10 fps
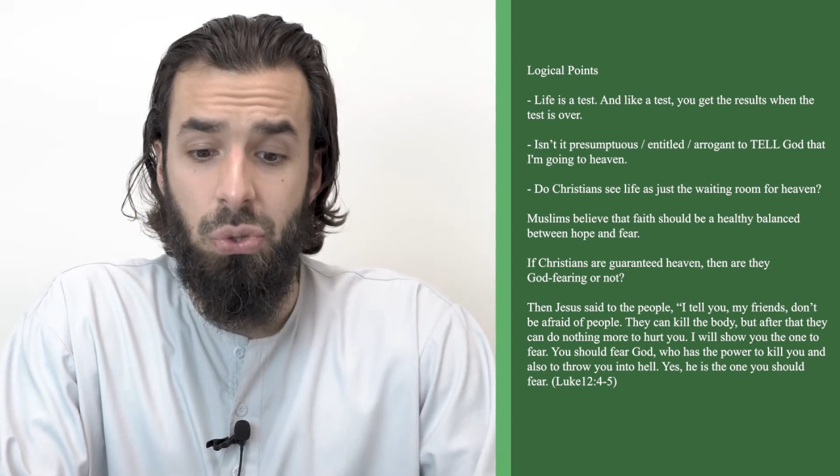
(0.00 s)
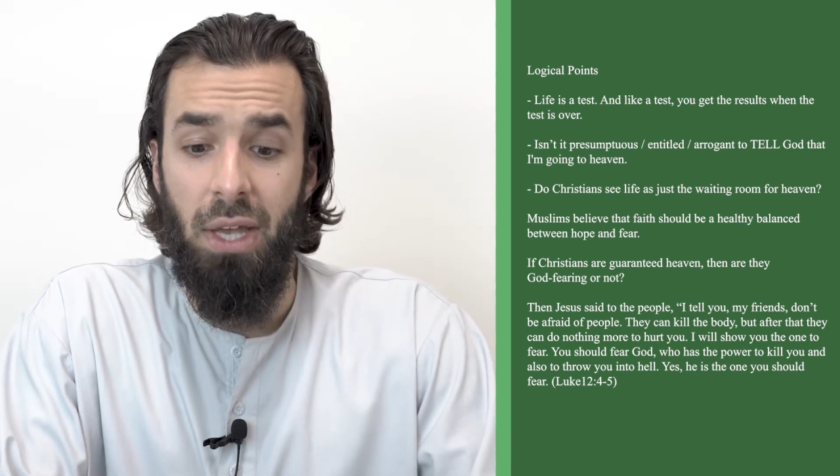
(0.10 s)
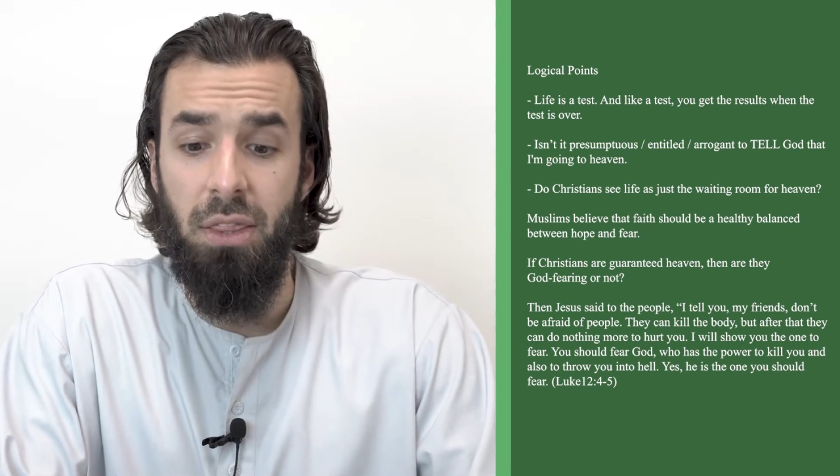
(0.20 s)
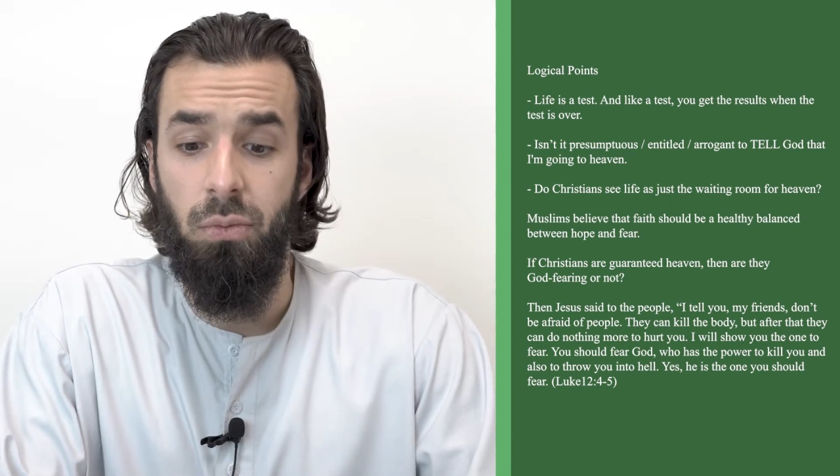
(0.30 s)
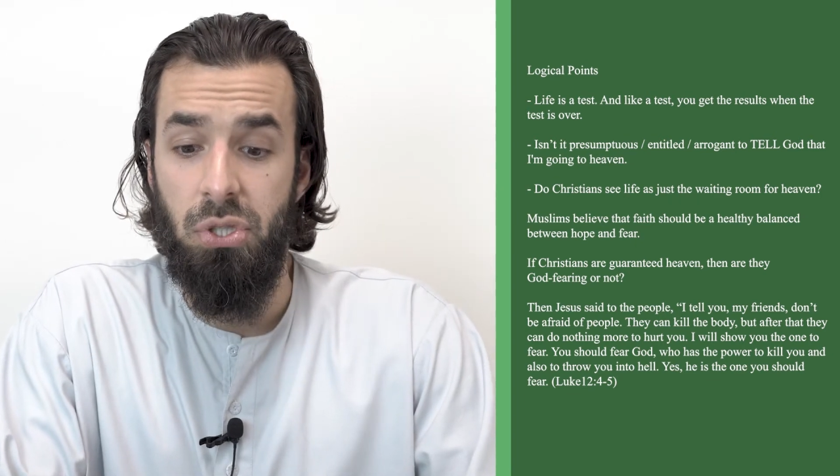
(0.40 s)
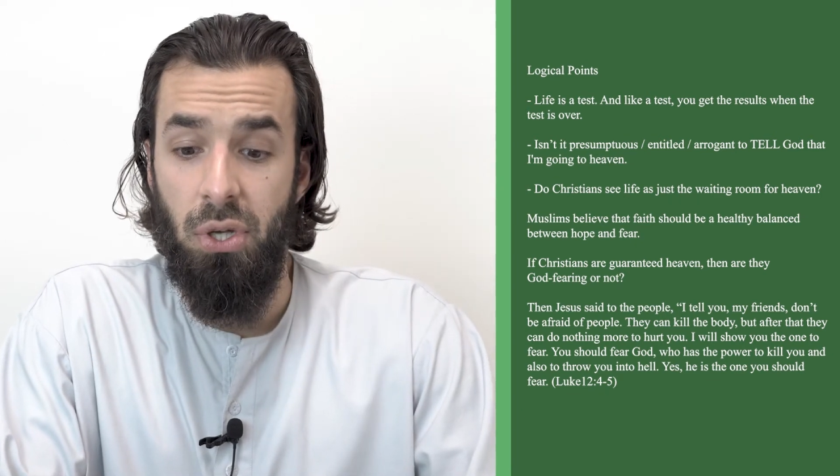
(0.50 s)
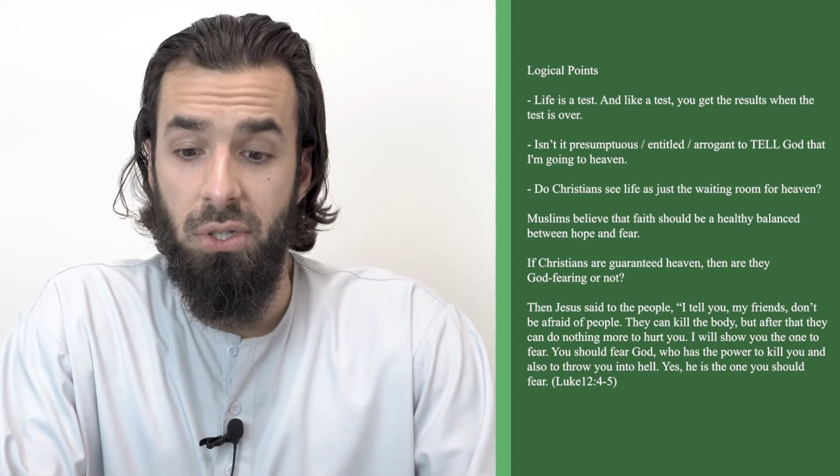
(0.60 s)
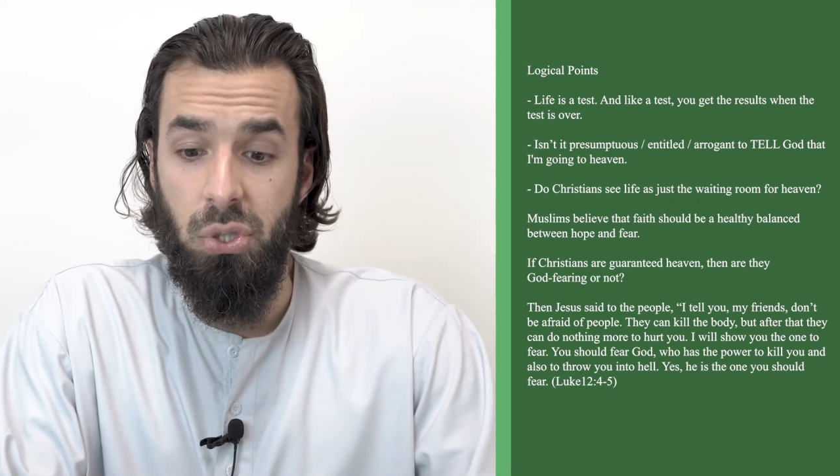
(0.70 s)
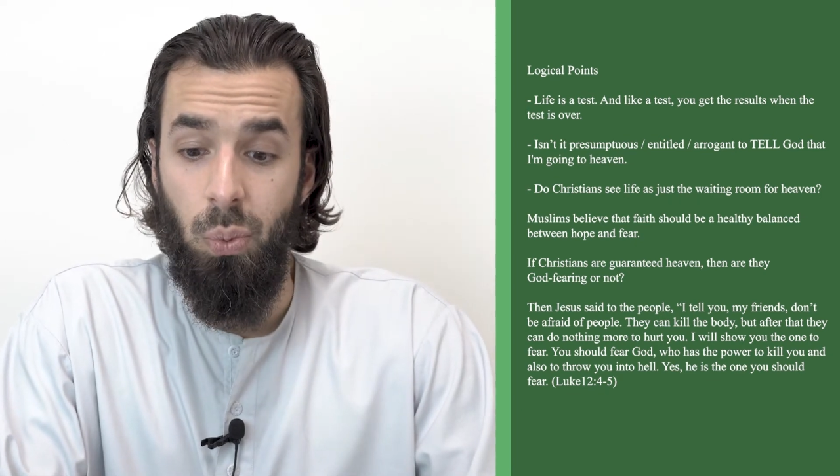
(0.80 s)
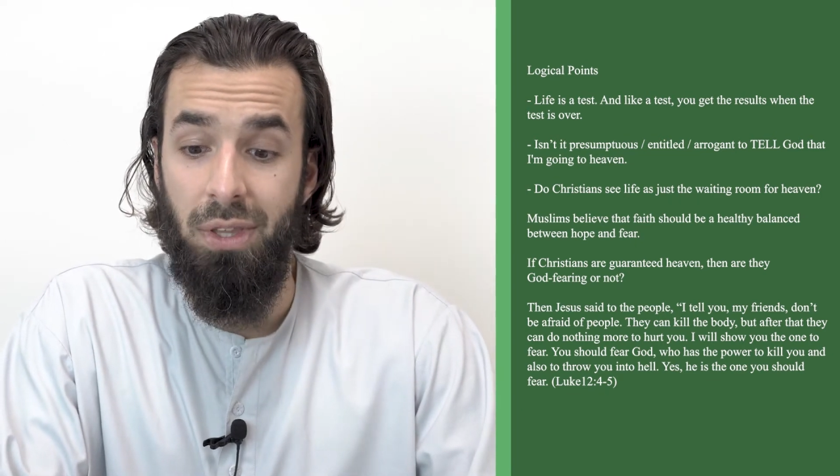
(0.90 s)
you get the
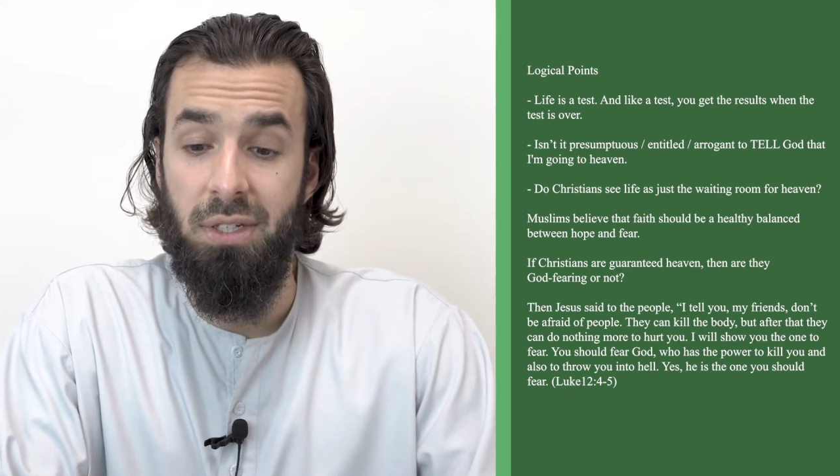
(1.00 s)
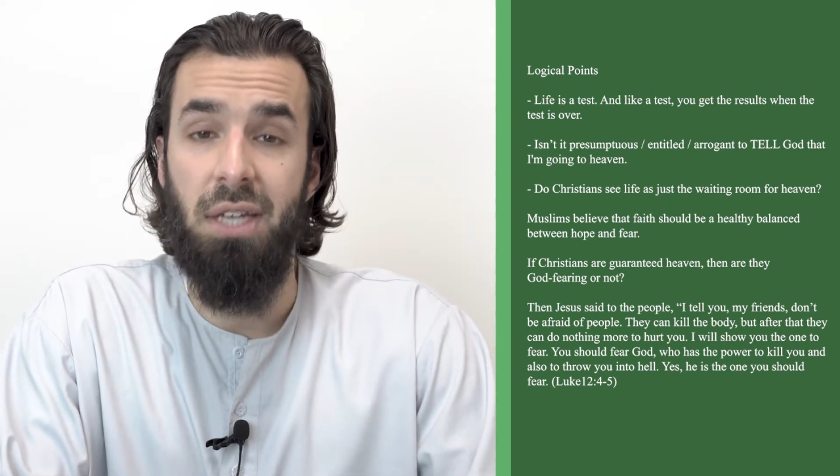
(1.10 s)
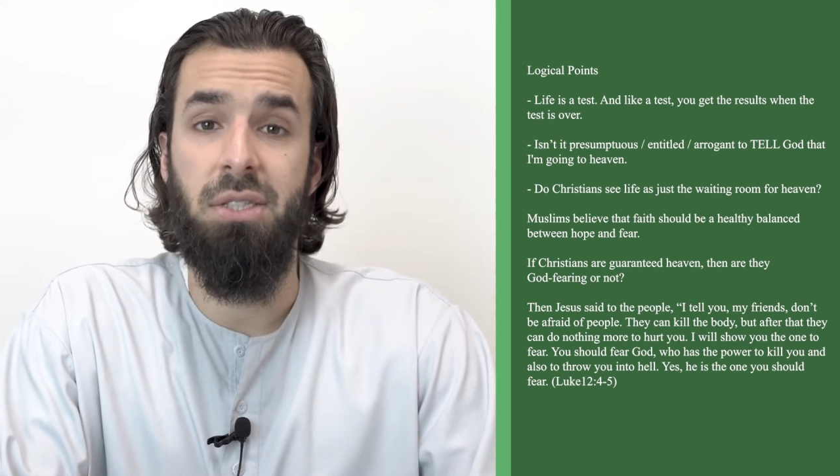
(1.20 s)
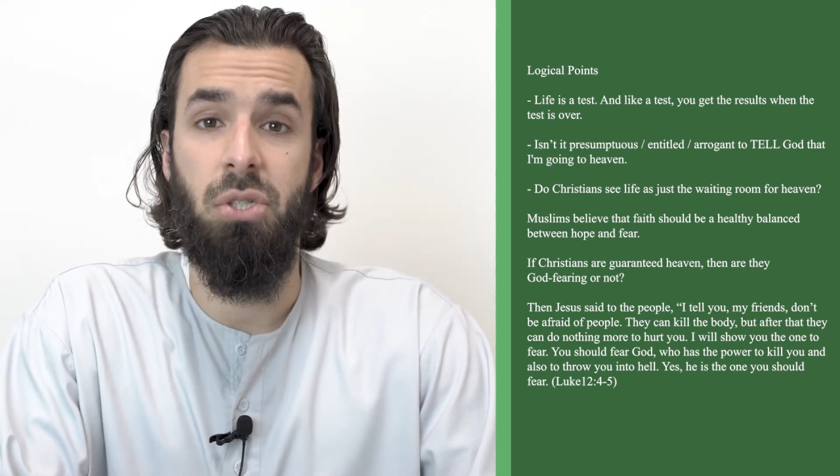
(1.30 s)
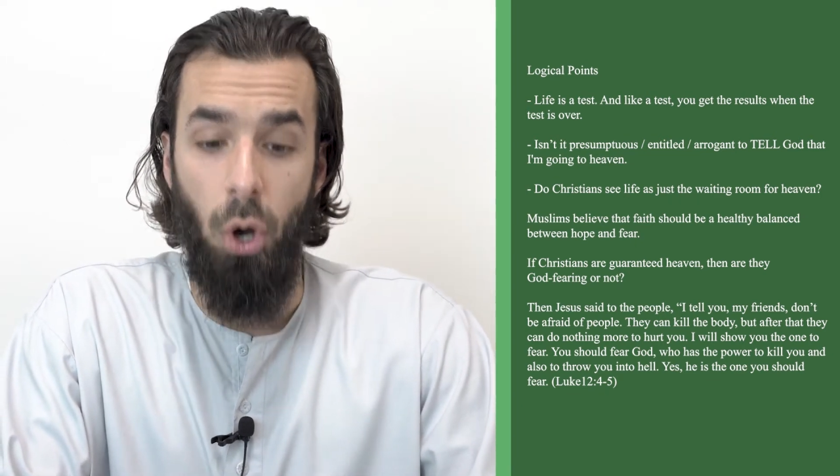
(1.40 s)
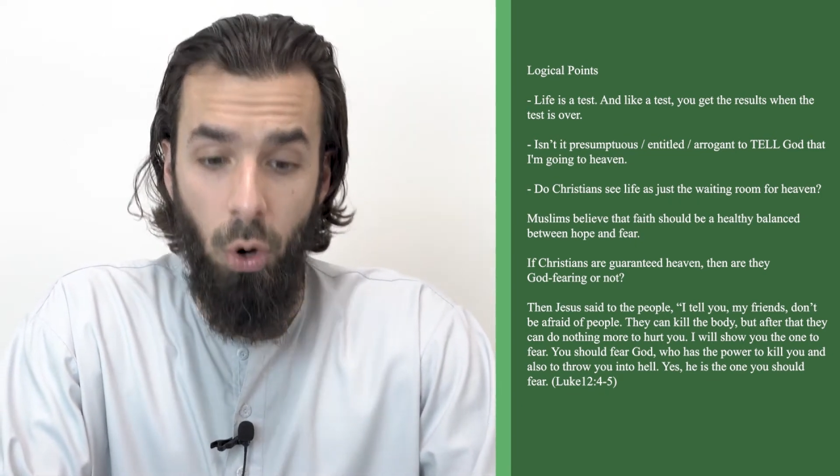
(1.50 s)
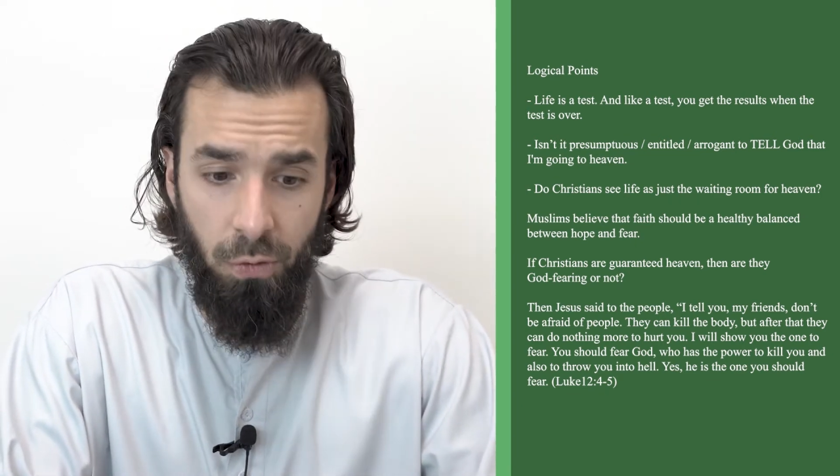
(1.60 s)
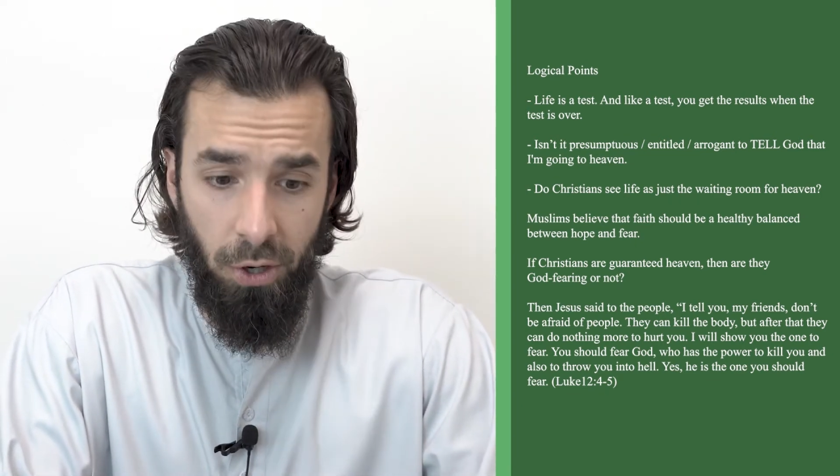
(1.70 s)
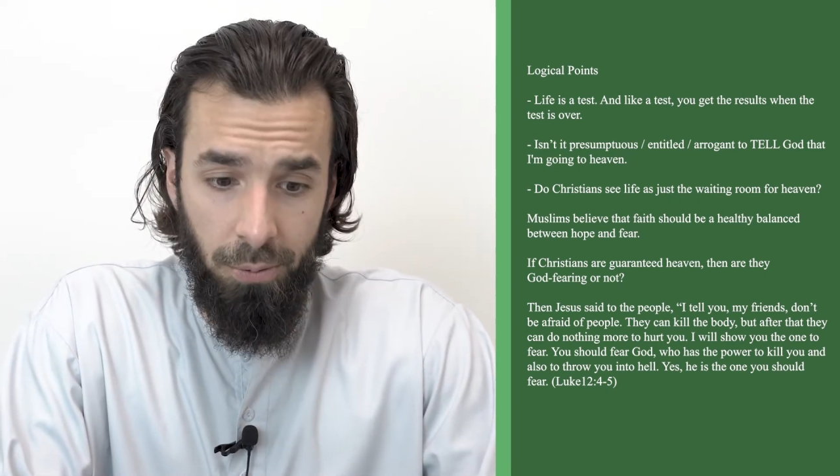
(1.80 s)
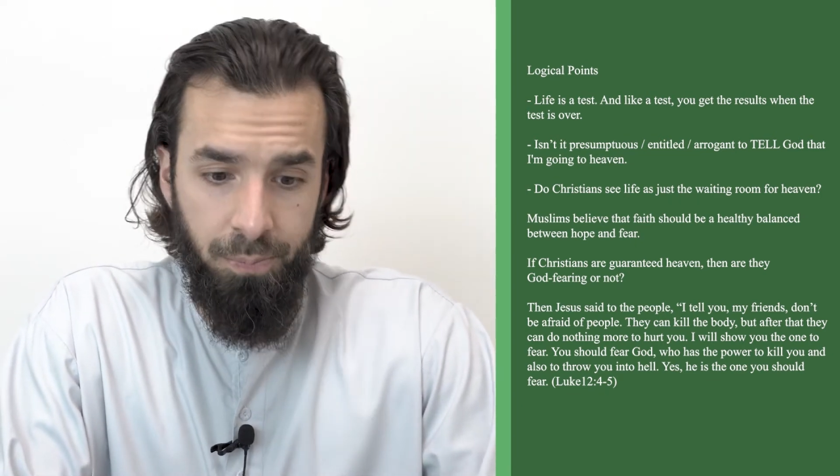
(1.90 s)
results when the test is
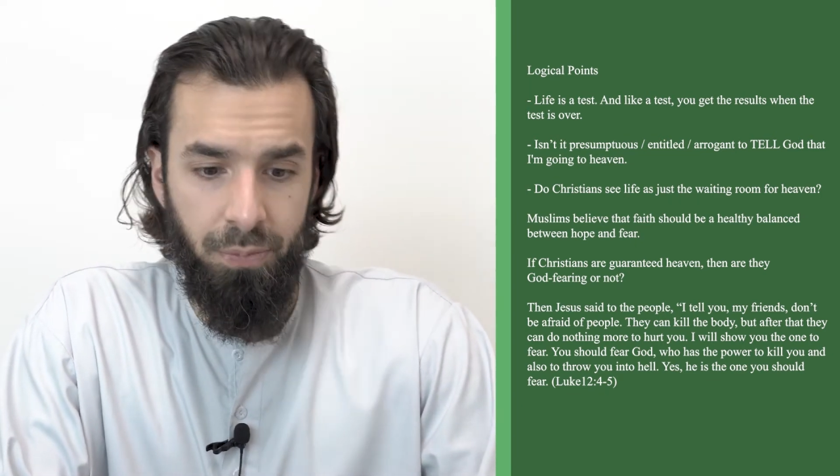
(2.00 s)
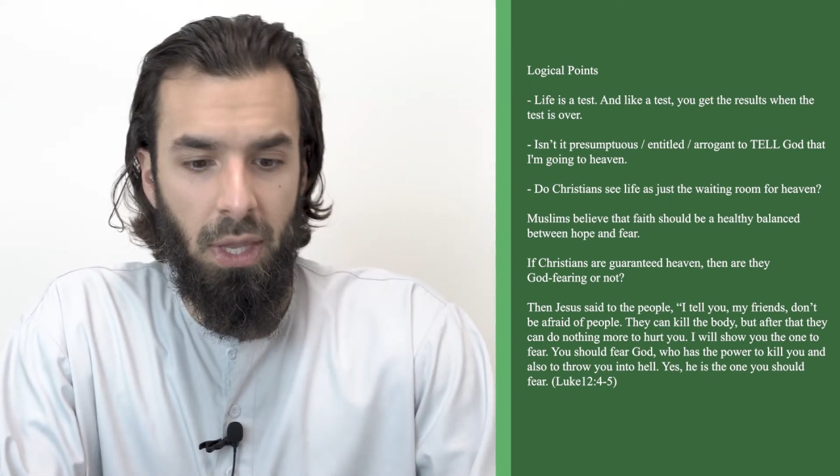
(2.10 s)
over.